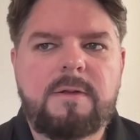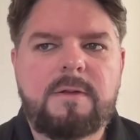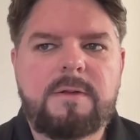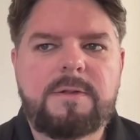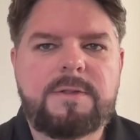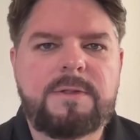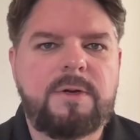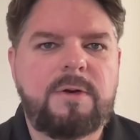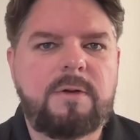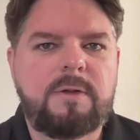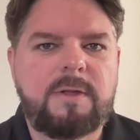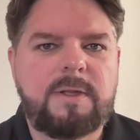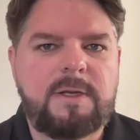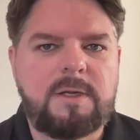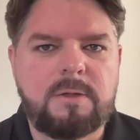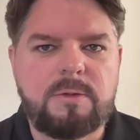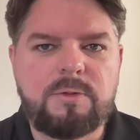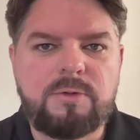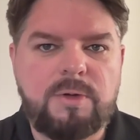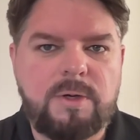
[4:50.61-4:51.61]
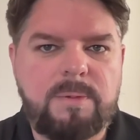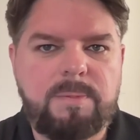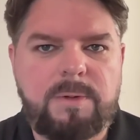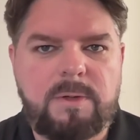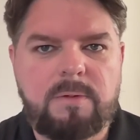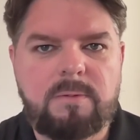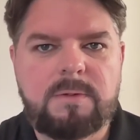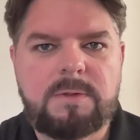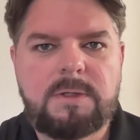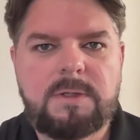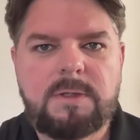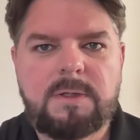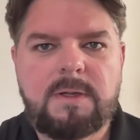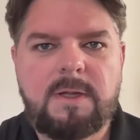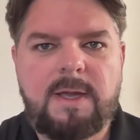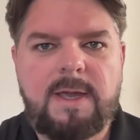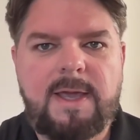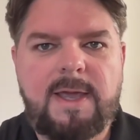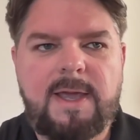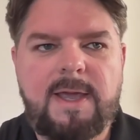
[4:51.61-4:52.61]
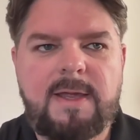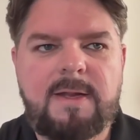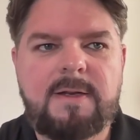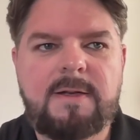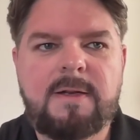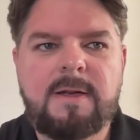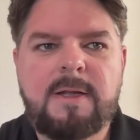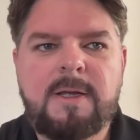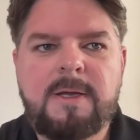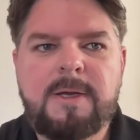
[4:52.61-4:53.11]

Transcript: certainly contribute. And